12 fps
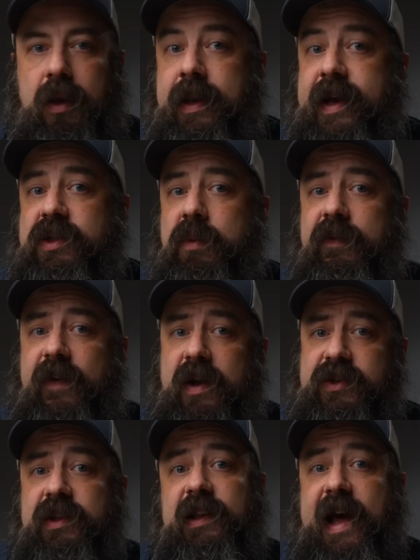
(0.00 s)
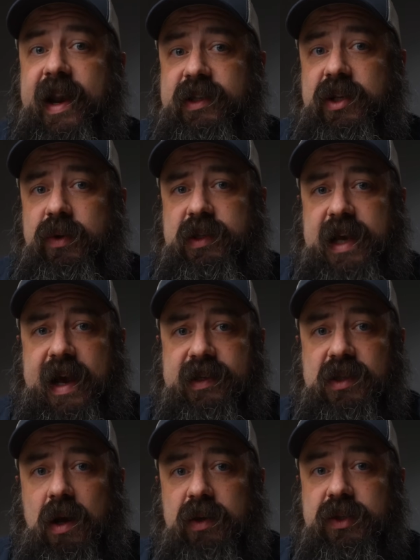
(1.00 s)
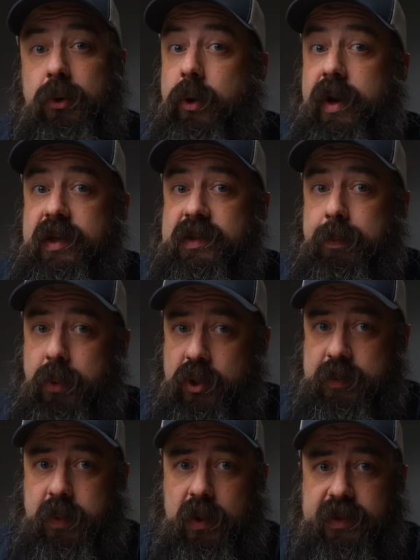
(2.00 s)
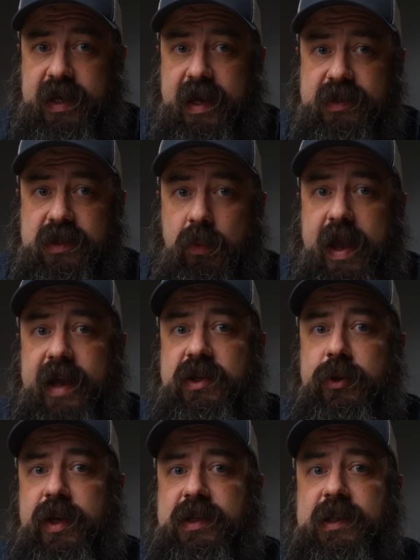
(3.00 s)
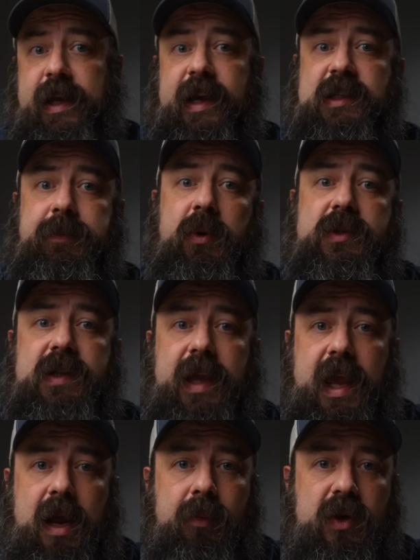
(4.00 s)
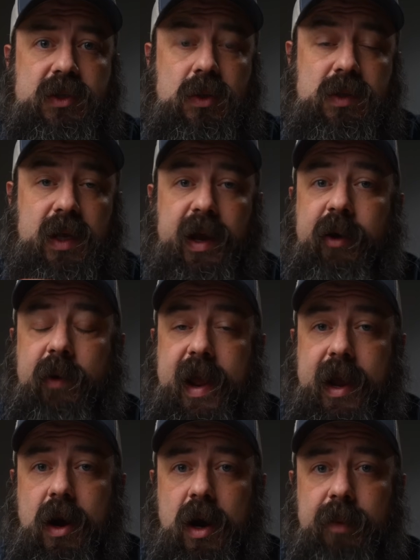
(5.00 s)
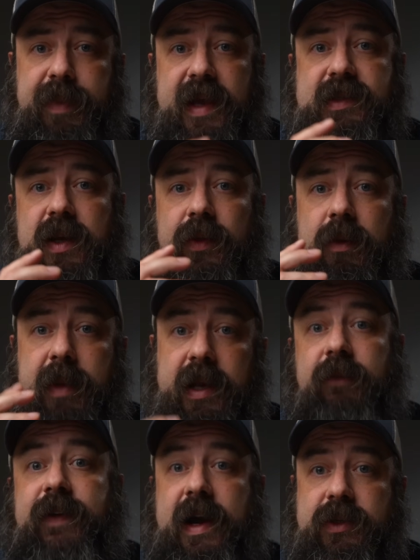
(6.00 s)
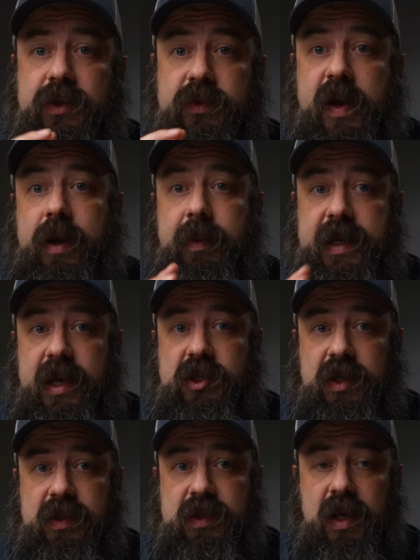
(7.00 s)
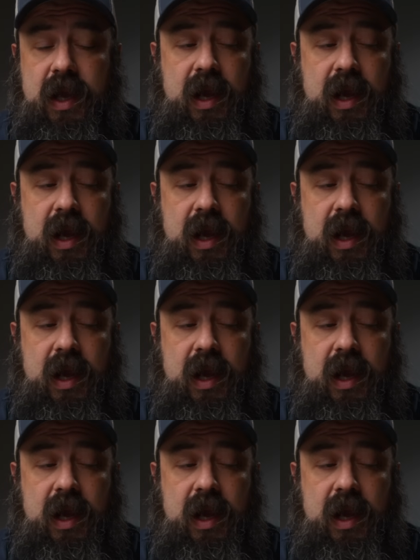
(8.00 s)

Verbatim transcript: Next, we'll move on to the latitude test, also known as the push-pull test. The way I do this is I expose the cameras using a gray card based on the manufacturer's recommendations.